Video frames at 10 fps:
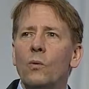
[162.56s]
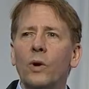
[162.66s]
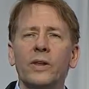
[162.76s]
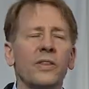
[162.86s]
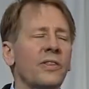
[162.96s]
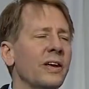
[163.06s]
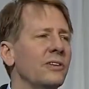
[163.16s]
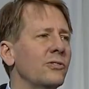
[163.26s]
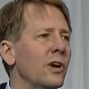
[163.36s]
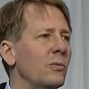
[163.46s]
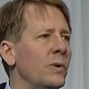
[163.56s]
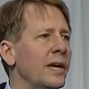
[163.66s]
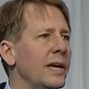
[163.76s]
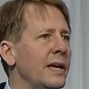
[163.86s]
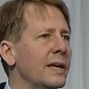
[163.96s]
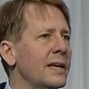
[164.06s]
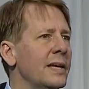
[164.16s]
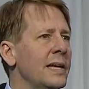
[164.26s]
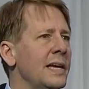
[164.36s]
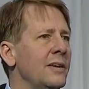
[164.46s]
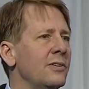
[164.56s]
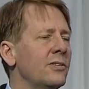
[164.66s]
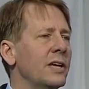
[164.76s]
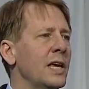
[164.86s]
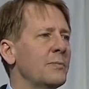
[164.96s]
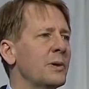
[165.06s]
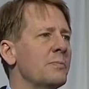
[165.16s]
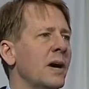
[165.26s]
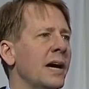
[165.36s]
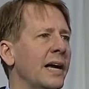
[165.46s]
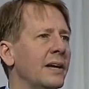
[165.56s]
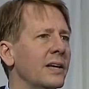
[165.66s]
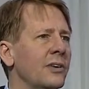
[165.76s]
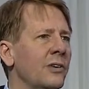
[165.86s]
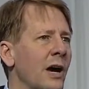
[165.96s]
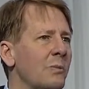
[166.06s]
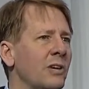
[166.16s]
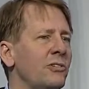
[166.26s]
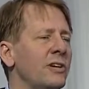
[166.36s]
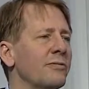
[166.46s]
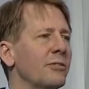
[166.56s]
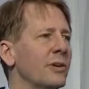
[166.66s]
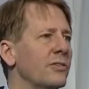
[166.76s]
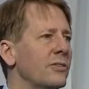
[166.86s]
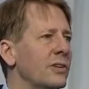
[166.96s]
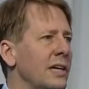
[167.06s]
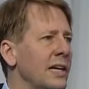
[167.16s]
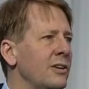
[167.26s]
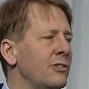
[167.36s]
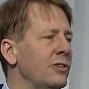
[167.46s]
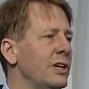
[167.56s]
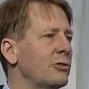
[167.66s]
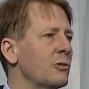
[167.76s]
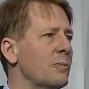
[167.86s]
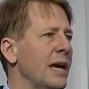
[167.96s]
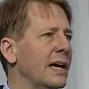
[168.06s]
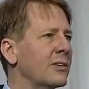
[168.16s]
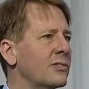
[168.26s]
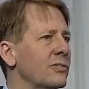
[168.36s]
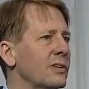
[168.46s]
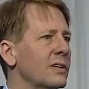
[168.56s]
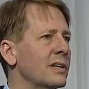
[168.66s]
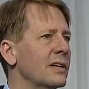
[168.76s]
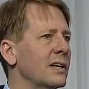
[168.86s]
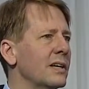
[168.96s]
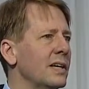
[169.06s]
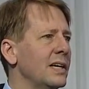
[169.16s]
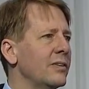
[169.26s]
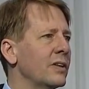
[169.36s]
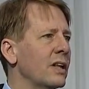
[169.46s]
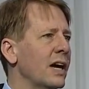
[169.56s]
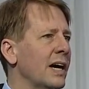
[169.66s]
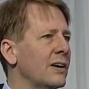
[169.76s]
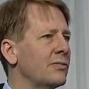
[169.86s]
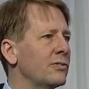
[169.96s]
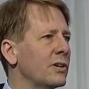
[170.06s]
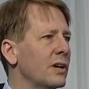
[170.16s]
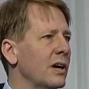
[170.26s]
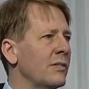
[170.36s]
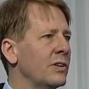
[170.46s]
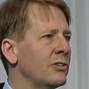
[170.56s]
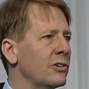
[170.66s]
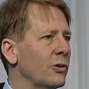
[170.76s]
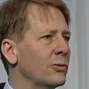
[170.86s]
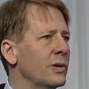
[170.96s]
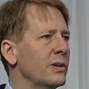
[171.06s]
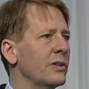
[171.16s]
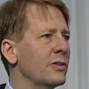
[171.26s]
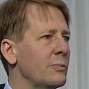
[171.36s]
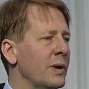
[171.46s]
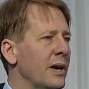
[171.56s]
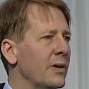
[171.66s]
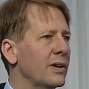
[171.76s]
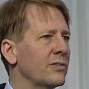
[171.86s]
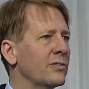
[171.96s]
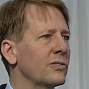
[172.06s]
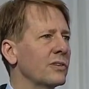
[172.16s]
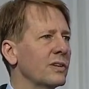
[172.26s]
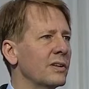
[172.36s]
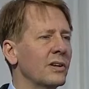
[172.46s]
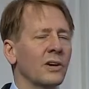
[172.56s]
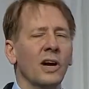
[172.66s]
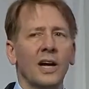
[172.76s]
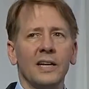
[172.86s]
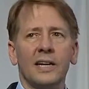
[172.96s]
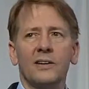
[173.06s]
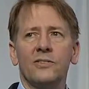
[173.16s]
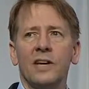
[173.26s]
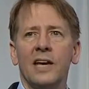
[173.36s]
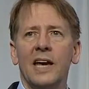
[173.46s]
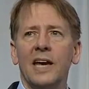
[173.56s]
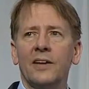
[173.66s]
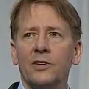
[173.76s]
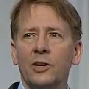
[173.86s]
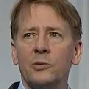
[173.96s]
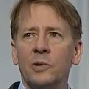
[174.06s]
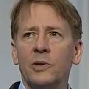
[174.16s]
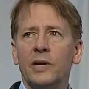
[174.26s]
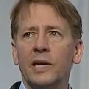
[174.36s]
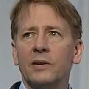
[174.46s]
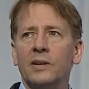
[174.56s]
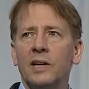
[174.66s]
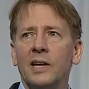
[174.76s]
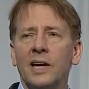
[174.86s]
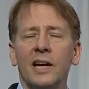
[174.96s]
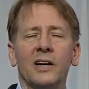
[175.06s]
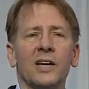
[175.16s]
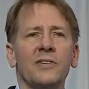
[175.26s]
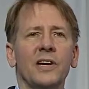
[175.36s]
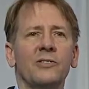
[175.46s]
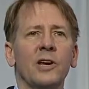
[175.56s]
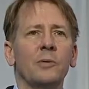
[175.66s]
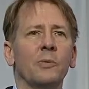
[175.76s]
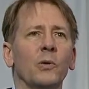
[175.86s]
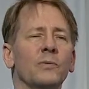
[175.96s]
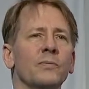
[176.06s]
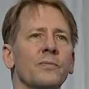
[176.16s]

one of the things that we need to keep in mind is how much difference each teacher makes in the lives of the children, the parents, their colleagues, and the community. And I'll give you an example.